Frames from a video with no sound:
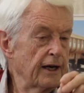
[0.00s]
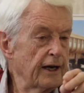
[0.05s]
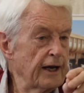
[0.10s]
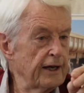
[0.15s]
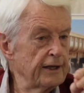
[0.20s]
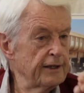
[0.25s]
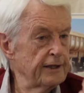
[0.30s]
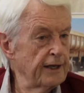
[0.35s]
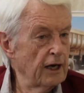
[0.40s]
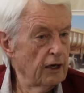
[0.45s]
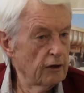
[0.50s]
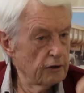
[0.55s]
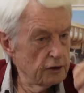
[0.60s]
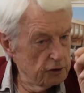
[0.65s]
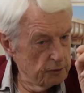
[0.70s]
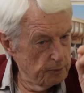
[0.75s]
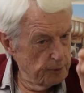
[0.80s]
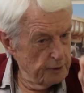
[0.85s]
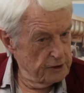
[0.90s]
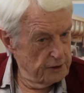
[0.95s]
And now the
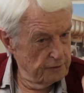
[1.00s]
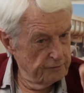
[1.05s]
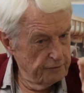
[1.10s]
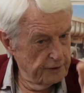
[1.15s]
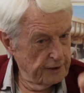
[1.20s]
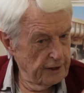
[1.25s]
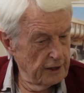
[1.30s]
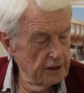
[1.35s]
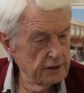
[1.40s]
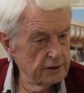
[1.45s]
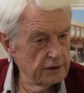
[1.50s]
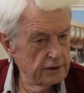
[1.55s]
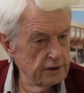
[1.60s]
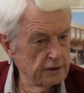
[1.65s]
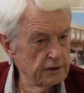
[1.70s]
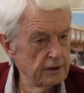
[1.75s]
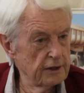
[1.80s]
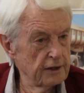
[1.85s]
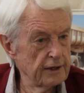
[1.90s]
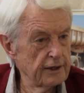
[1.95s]

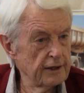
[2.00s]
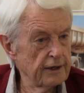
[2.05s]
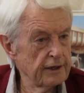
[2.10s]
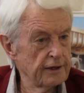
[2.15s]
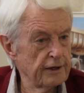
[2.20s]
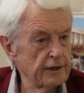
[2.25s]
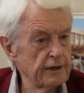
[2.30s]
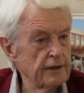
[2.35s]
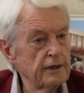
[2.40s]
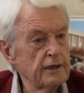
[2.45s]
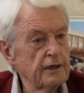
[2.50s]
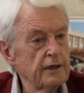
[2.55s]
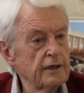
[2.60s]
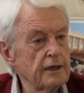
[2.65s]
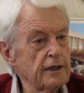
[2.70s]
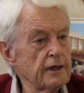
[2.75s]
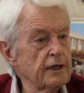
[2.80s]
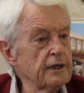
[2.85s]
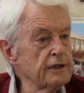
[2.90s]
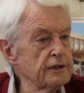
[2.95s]
specification
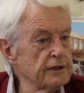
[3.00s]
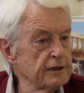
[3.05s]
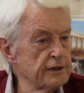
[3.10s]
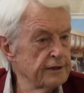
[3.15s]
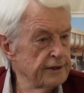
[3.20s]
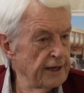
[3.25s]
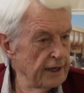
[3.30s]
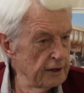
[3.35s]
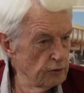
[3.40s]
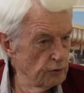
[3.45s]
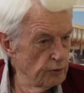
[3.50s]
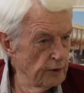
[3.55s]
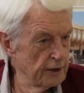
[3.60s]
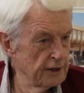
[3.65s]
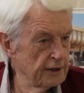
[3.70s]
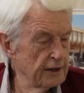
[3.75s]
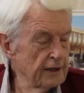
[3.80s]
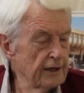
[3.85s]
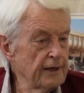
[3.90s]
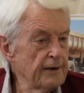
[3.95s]
is that
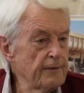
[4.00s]
way